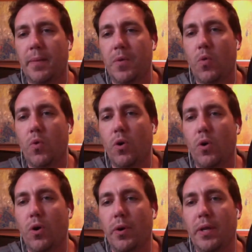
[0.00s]

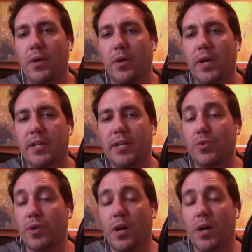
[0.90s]
Or connected through
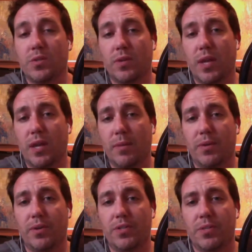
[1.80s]
a console cable
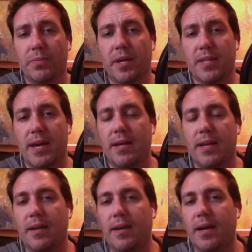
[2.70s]
or something like
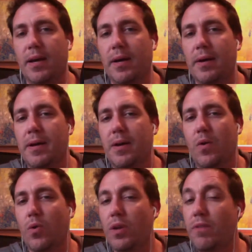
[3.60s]
that,
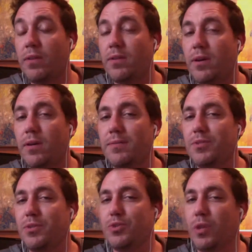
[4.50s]
or even
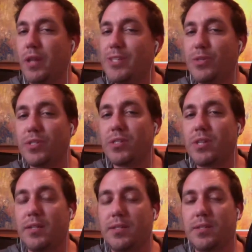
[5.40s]
to a lesser
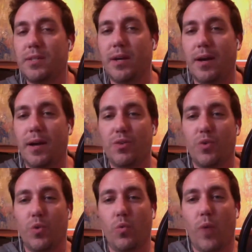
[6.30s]
extent
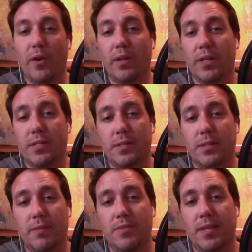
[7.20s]
through wireless.
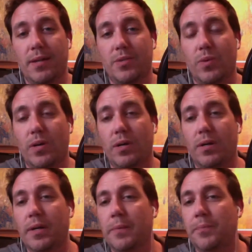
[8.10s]
I've seen that as well,
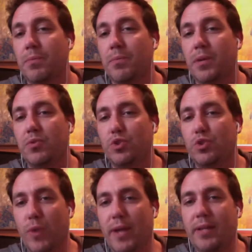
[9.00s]
but
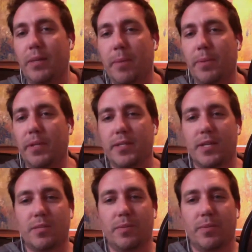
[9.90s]
directly publicly
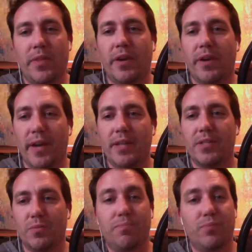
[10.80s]
accessible on the internet is
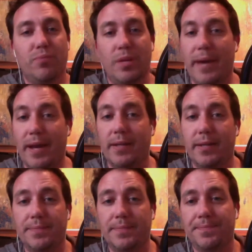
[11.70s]
a pretty bad idea.